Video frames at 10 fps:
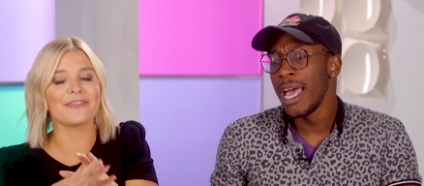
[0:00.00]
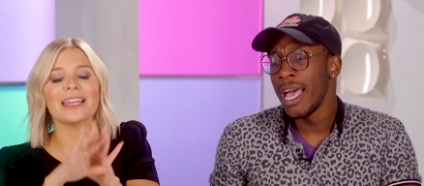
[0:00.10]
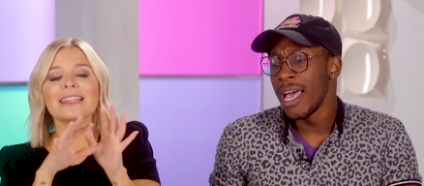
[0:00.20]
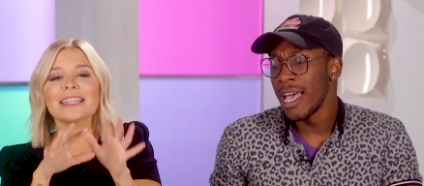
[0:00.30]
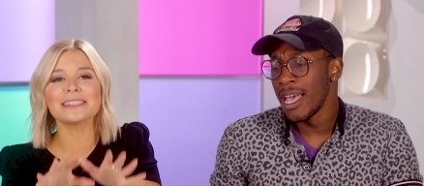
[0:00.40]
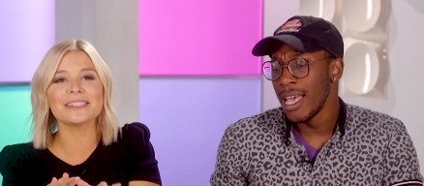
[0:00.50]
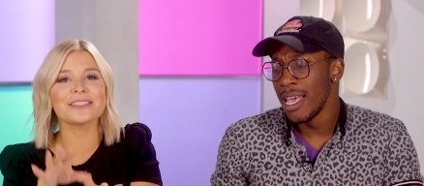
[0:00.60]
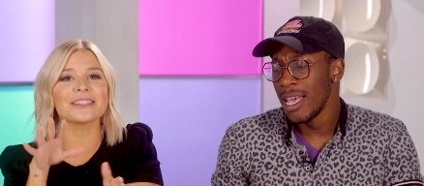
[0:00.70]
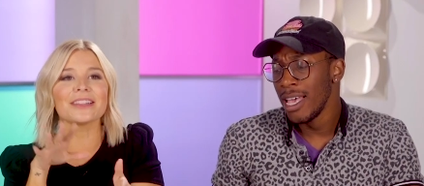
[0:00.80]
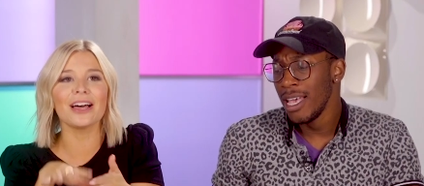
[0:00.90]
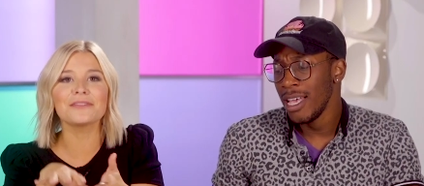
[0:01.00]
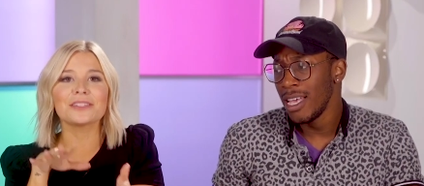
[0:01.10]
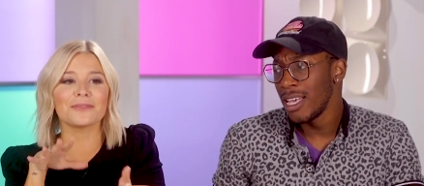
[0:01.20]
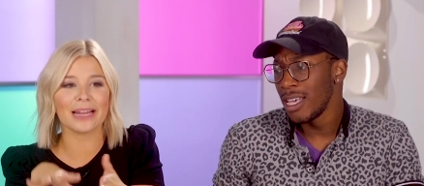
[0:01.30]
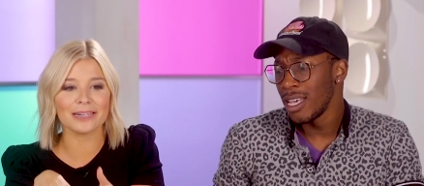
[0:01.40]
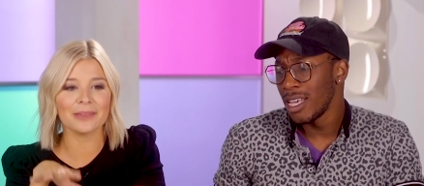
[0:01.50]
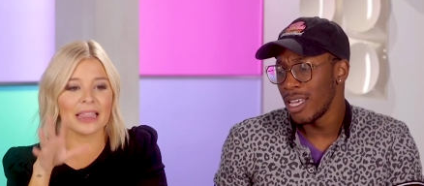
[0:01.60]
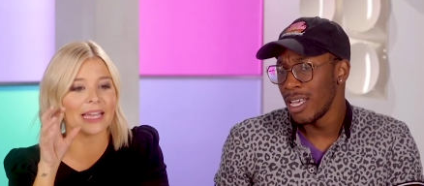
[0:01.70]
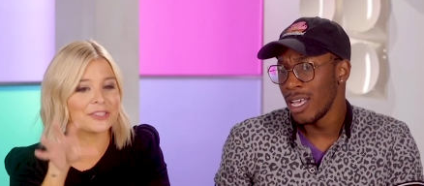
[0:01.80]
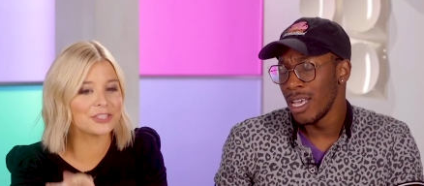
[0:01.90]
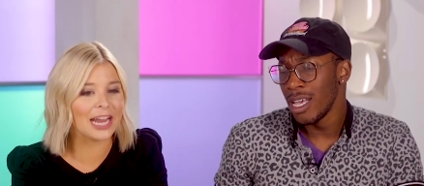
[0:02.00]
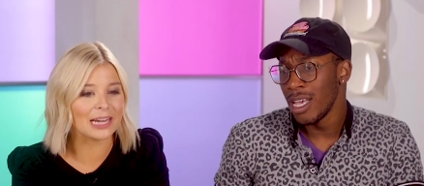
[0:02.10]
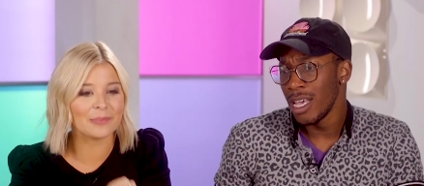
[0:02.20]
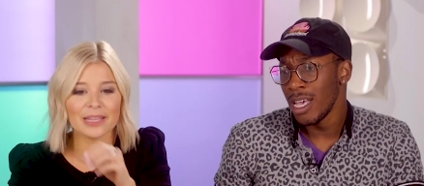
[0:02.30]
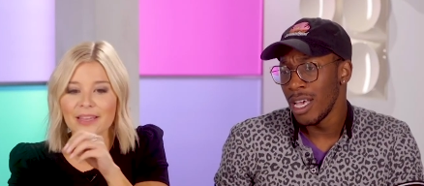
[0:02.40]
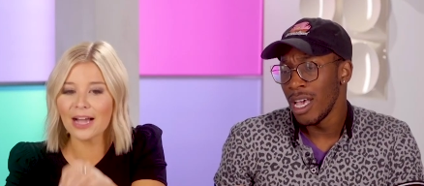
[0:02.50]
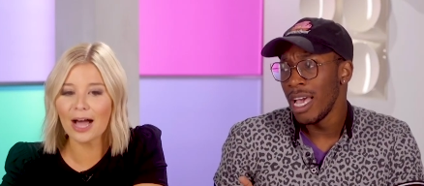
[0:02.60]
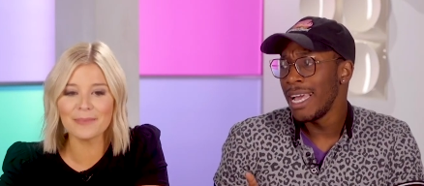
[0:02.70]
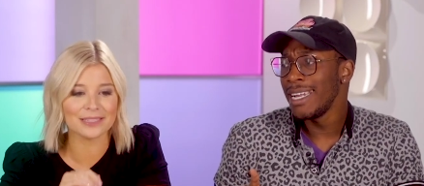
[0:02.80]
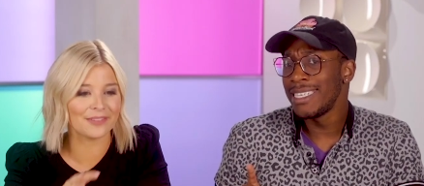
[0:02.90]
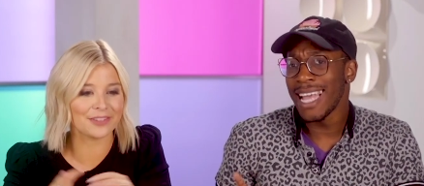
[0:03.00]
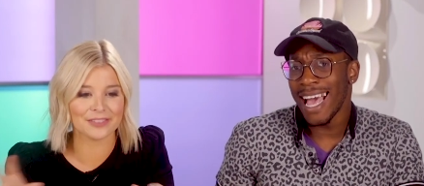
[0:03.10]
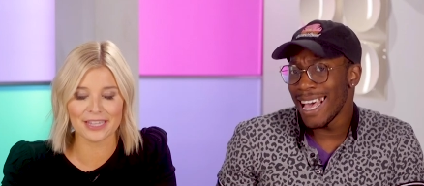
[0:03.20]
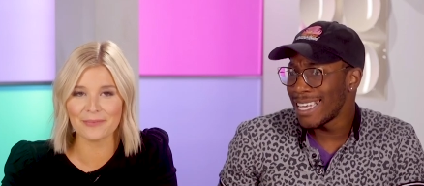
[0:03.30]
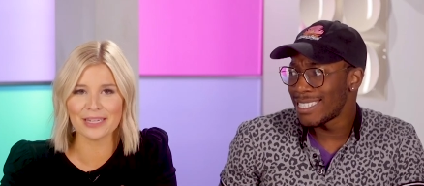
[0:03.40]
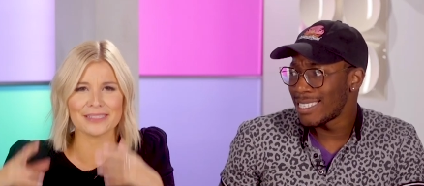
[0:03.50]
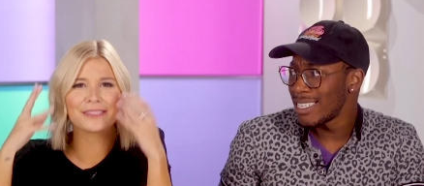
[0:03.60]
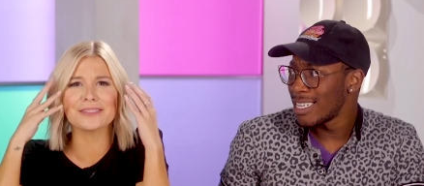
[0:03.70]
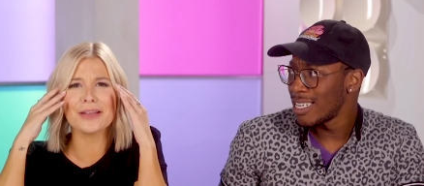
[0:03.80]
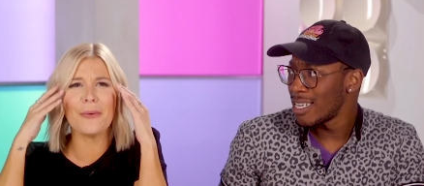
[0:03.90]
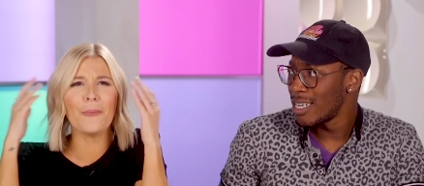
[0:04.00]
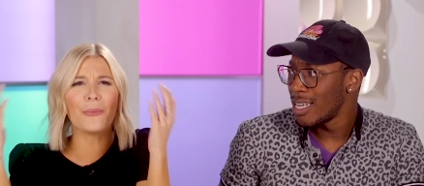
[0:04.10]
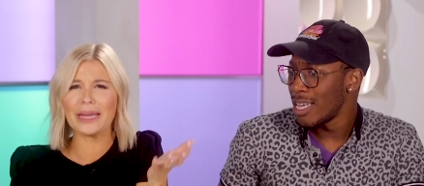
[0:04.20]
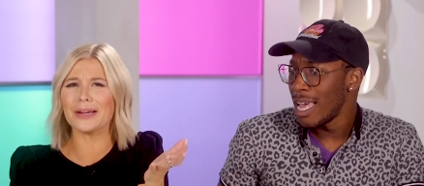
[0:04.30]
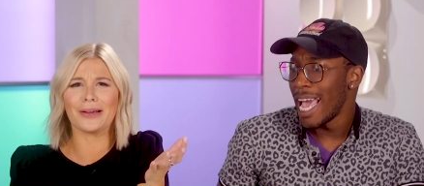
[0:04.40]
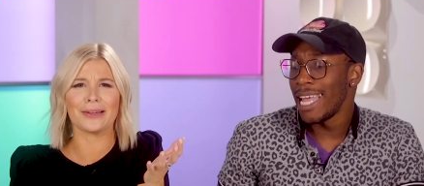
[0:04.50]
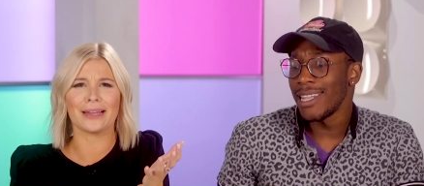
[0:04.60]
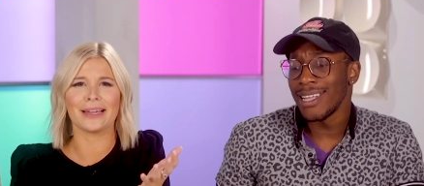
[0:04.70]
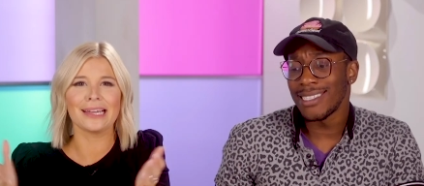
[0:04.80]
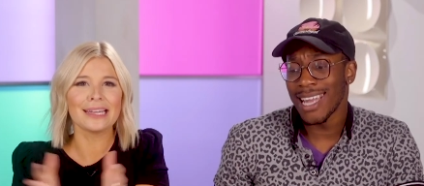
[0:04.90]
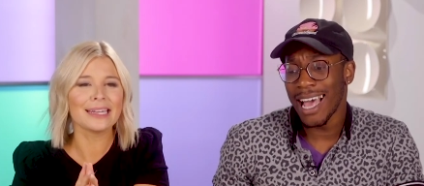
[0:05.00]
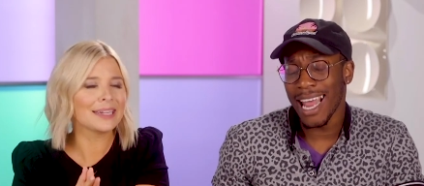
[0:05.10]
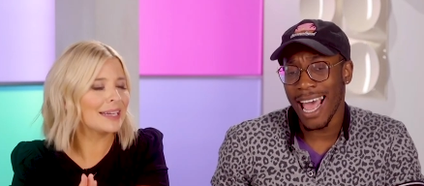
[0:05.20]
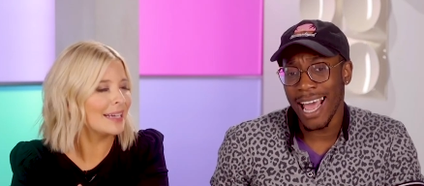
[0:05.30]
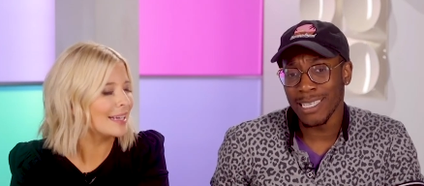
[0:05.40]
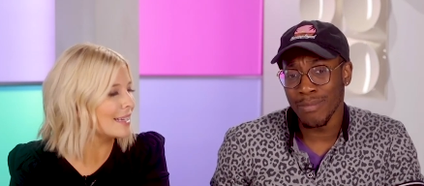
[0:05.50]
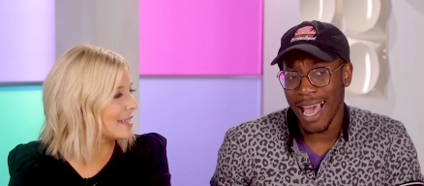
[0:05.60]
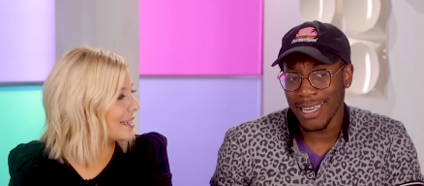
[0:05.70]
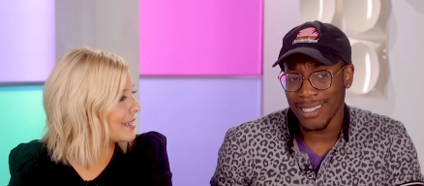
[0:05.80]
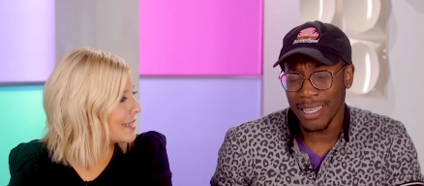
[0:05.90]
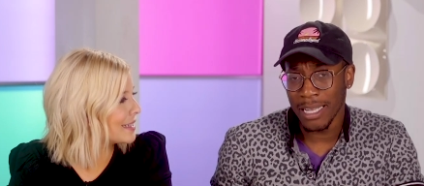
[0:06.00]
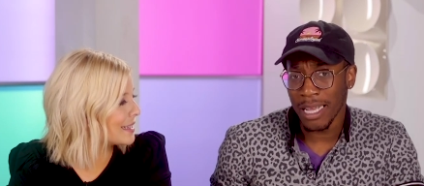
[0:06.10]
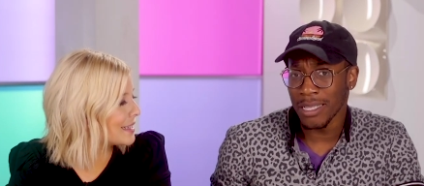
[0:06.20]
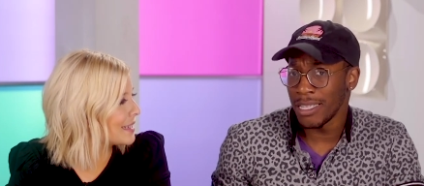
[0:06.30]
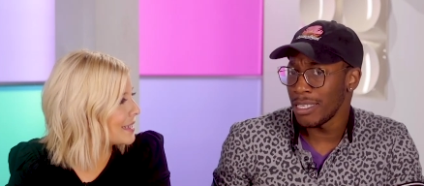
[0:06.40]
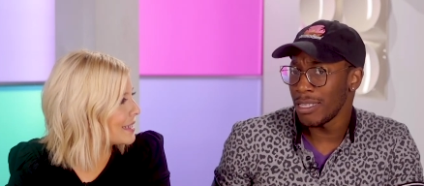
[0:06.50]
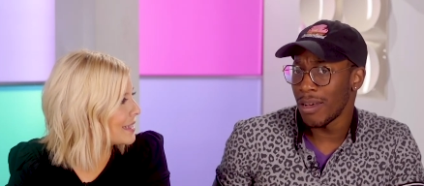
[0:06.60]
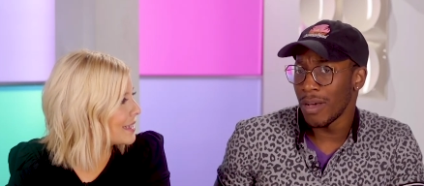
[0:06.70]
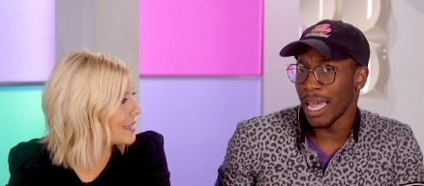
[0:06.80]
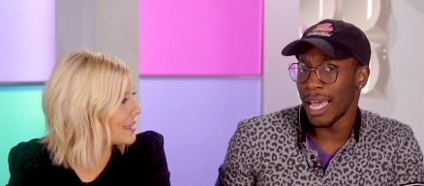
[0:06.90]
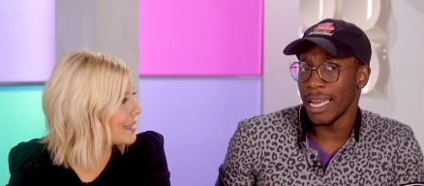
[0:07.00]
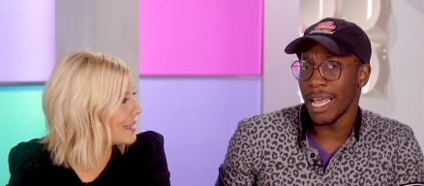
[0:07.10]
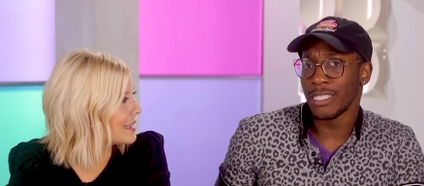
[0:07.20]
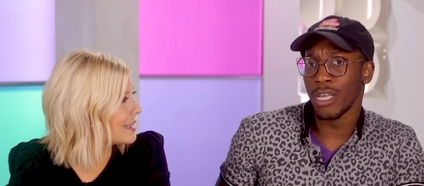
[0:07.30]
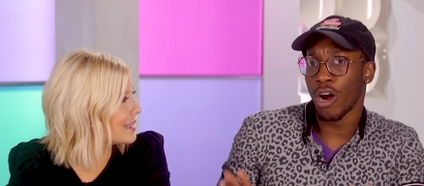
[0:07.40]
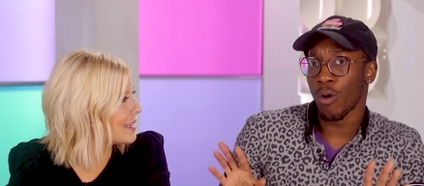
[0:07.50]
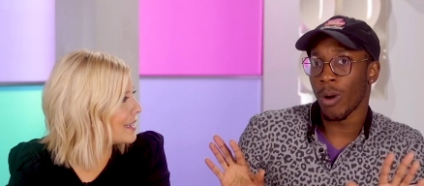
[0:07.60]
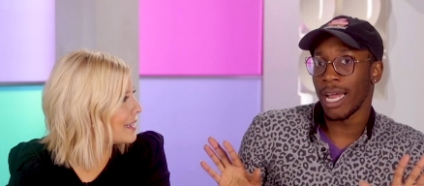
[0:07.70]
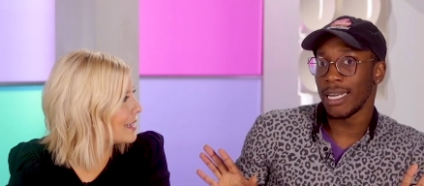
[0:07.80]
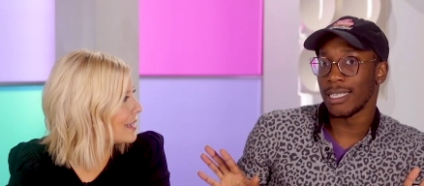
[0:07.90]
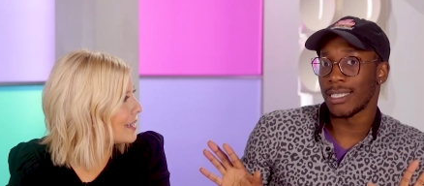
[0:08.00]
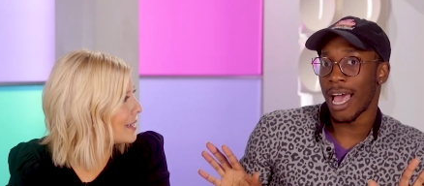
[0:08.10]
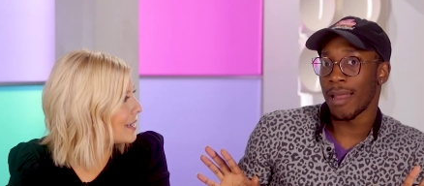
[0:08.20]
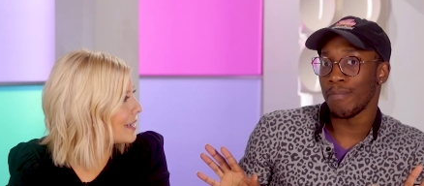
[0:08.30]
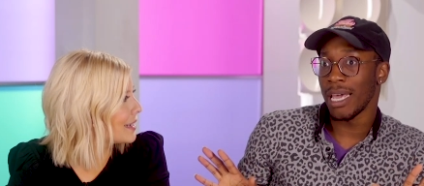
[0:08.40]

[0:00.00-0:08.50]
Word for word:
Speaker 1: I feel like Lindsay just loves to randomly, like, shade, be in the comments
Speaker 2: of other celebrities. It's so weird. And let's not act, Madison, like Lindsay Lohan is the greatest at